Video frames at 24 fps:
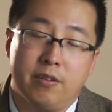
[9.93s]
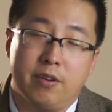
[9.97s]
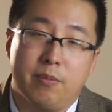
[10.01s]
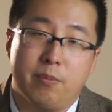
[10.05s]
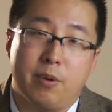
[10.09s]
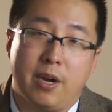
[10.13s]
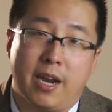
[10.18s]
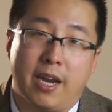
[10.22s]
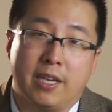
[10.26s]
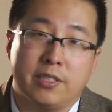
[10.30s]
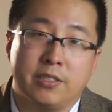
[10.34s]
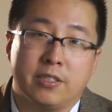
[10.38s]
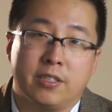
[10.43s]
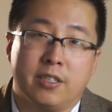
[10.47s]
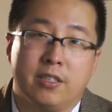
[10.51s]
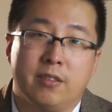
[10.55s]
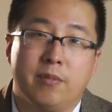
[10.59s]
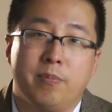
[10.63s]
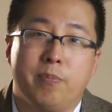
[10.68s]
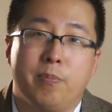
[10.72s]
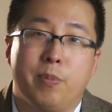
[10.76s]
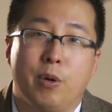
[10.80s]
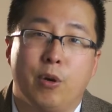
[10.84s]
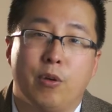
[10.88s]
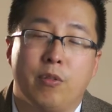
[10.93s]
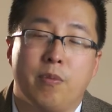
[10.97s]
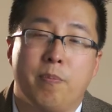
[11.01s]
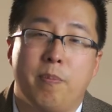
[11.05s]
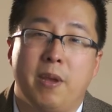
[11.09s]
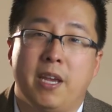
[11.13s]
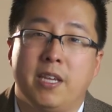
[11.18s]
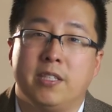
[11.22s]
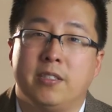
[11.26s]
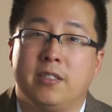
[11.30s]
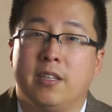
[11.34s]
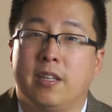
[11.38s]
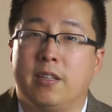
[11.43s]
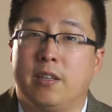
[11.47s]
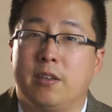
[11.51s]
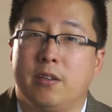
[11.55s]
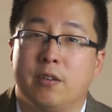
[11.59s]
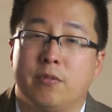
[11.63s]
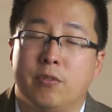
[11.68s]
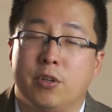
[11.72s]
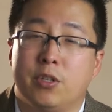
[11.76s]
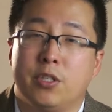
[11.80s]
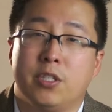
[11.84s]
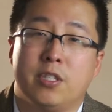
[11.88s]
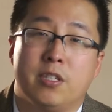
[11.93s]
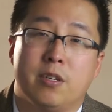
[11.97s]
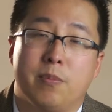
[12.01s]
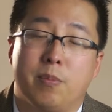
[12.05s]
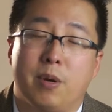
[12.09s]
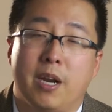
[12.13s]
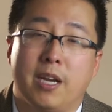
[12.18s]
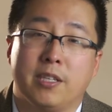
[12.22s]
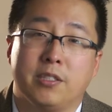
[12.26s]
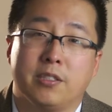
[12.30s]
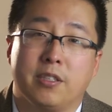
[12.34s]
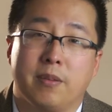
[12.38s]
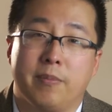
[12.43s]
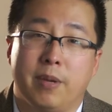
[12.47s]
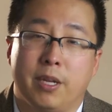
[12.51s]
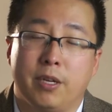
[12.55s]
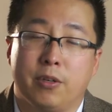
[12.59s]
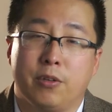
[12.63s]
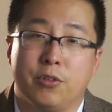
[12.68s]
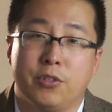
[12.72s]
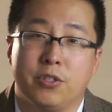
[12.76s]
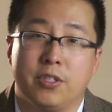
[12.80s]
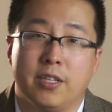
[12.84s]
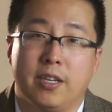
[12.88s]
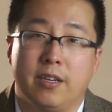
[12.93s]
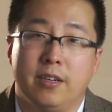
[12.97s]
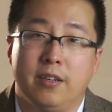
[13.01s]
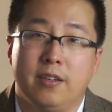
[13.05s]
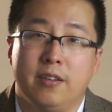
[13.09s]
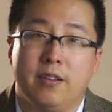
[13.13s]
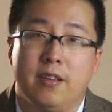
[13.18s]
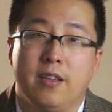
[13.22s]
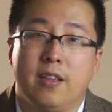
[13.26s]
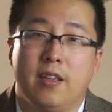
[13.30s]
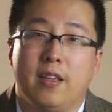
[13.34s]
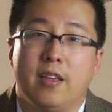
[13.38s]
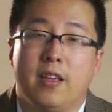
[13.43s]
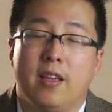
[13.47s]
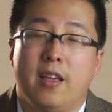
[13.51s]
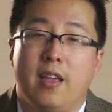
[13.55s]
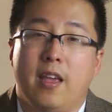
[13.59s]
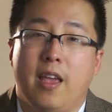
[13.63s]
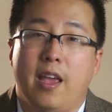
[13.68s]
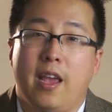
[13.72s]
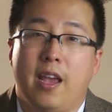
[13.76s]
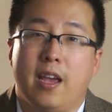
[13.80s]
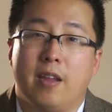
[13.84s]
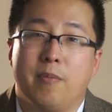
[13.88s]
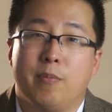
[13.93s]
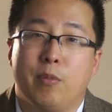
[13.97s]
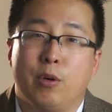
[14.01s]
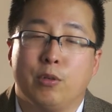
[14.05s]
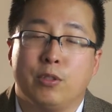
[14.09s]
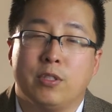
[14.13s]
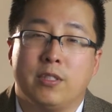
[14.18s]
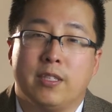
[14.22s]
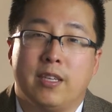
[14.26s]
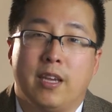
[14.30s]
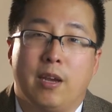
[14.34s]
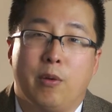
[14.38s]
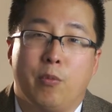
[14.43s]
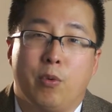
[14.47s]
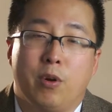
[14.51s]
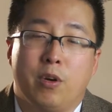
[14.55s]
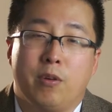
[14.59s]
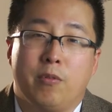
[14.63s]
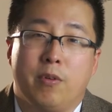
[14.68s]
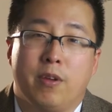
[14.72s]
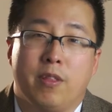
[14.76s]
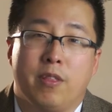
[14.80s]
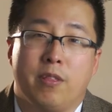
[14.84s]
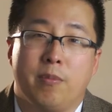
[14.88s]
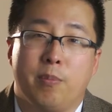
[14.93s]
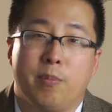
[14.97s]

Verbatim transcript: Nebraska, both based at the University of Nebraska Medical Center. And mostly I work with